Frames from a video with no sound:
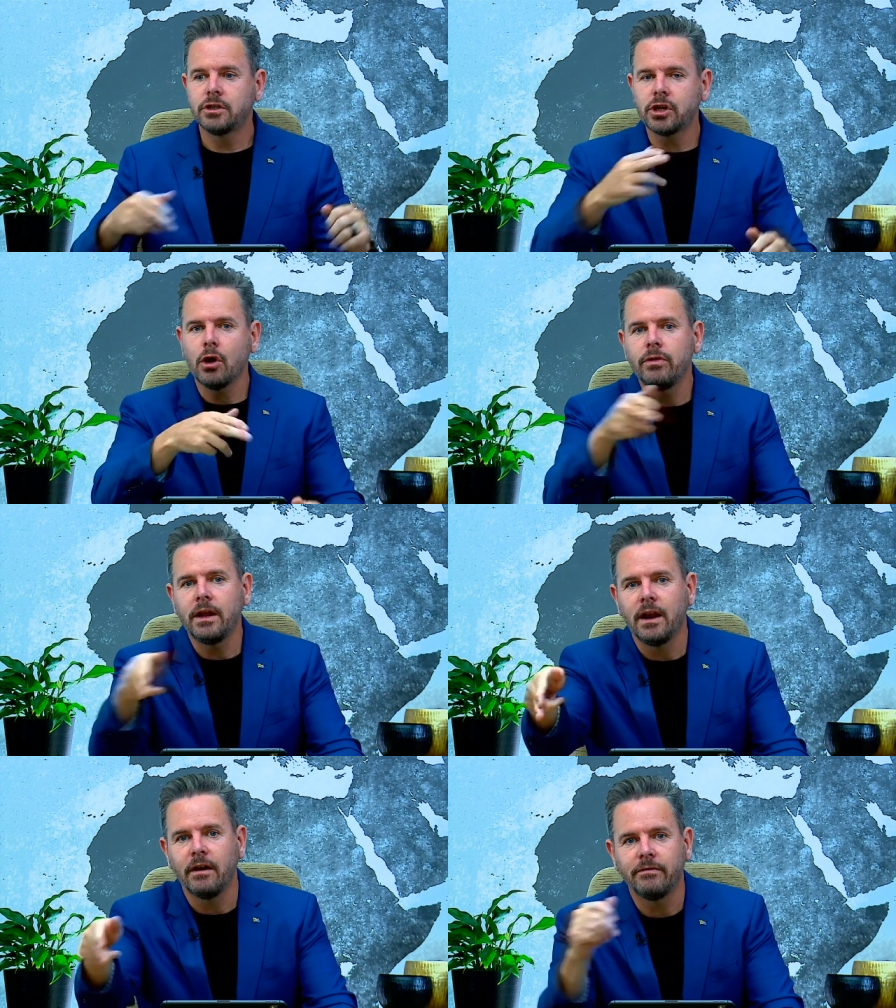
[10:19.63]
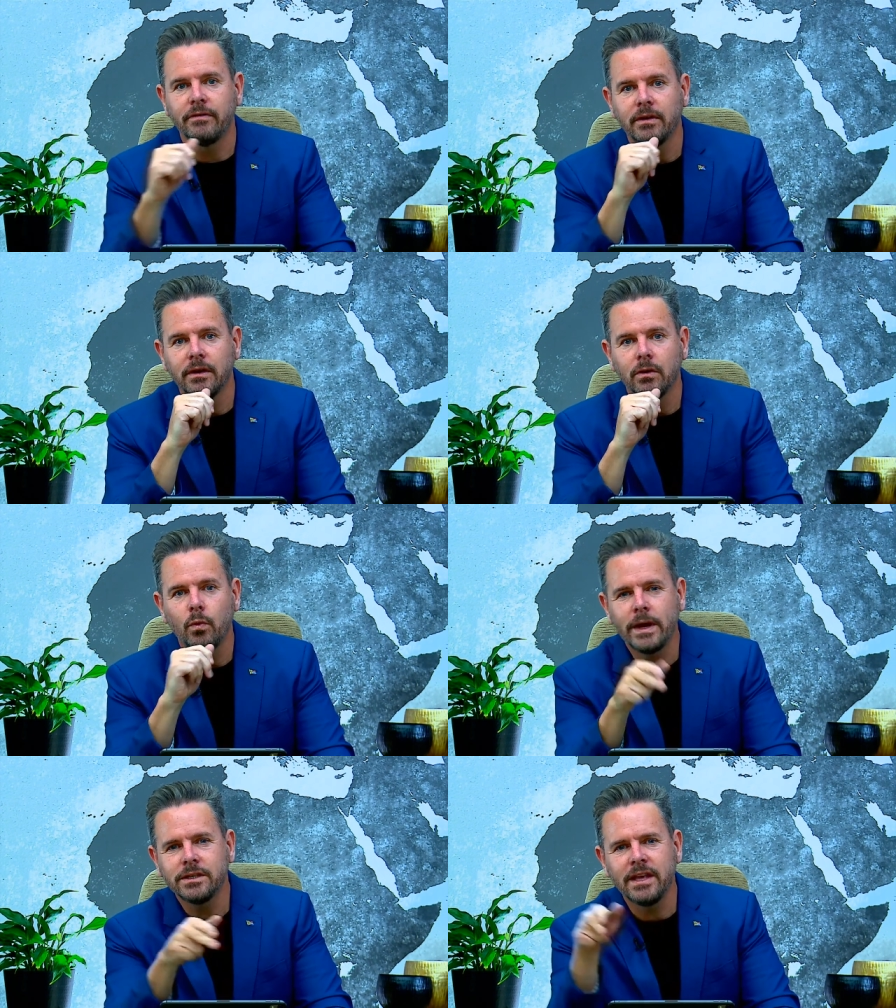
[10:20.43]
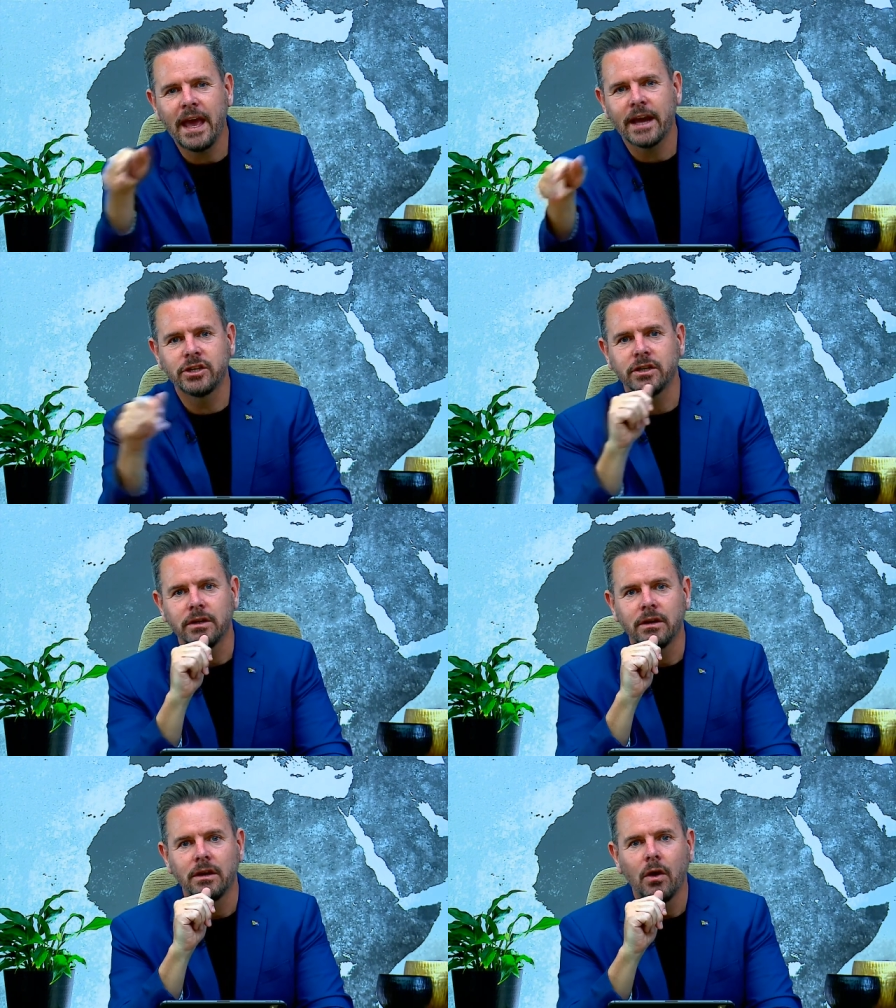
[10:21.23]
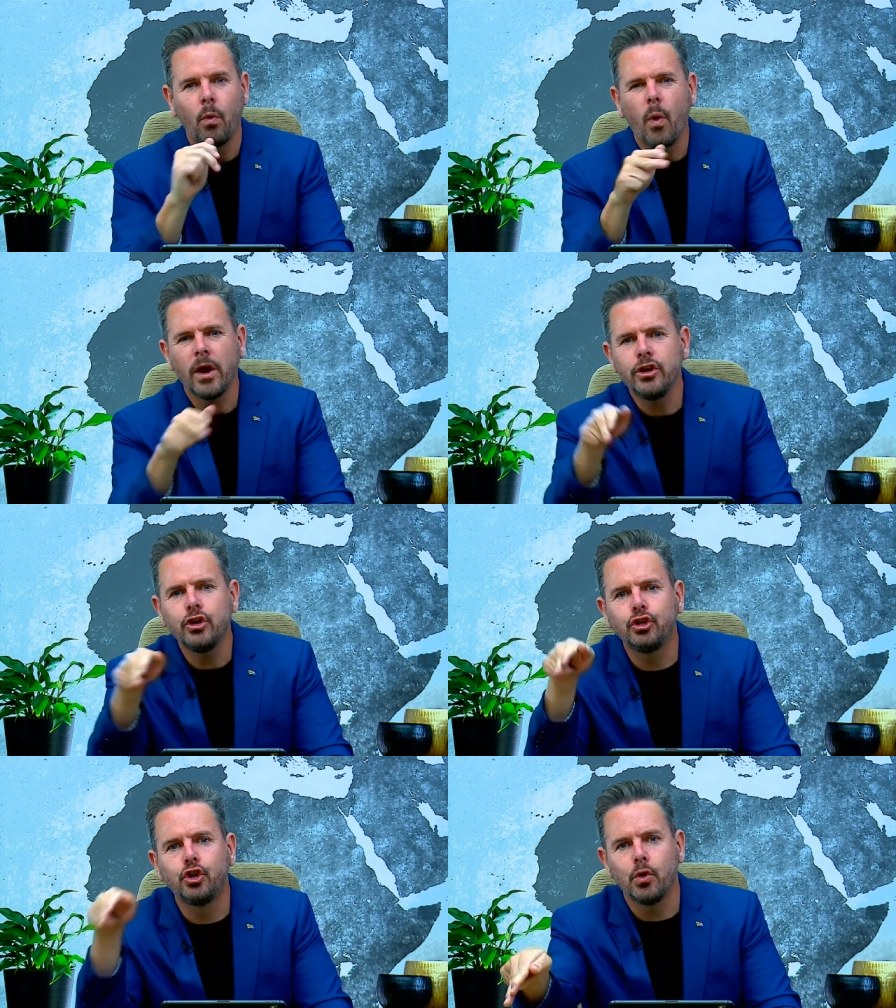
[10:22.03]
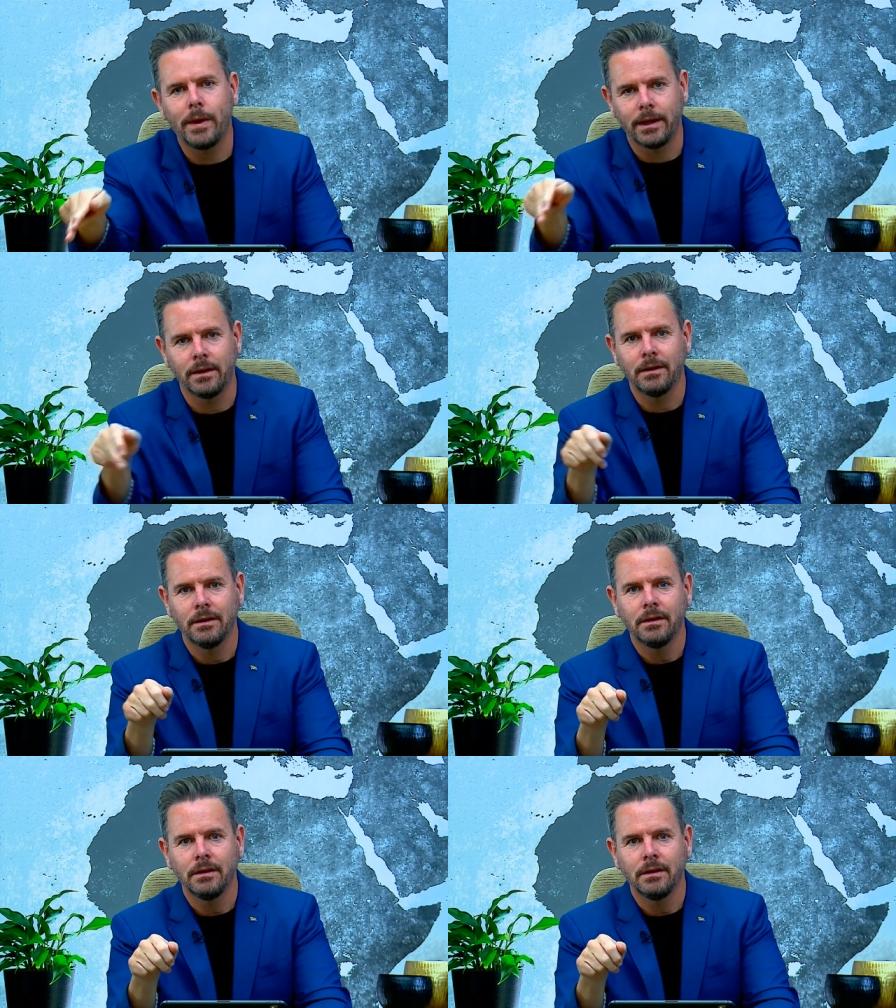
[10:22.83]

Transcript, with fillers: Show the love. Where's the action? What are you doing?